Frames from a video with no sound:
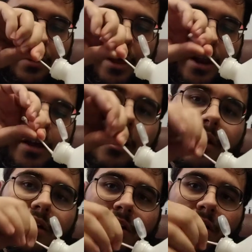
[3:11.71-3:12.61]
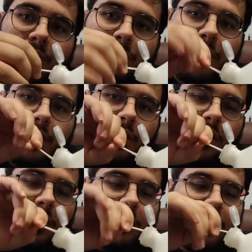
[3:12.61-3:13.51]
and I kind of run it
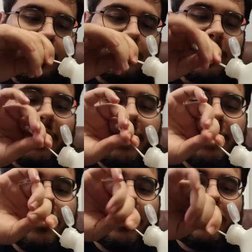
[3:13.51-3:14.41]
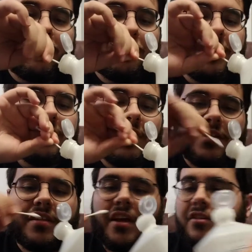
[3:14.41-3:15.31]
along the inside here to squeeze
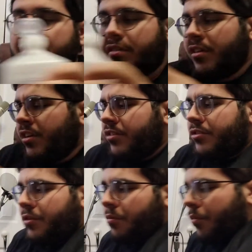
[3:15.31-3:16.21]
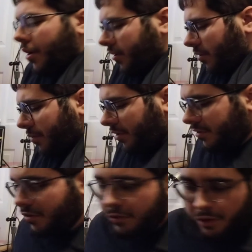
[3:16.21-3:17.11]
out the extra. You don't want it to be
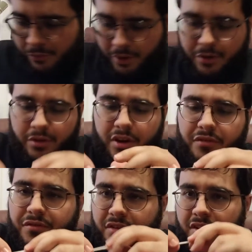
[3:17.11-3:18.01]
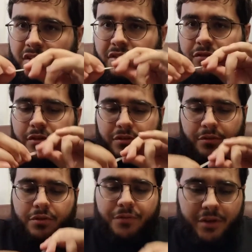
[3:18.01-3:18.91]
soaking wet. You can even squeeze it
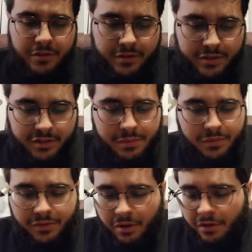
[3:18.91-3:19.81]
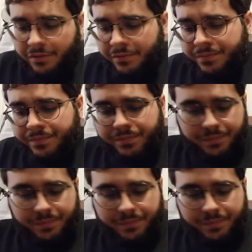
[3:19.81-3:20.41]
with your fingers to get some of it off.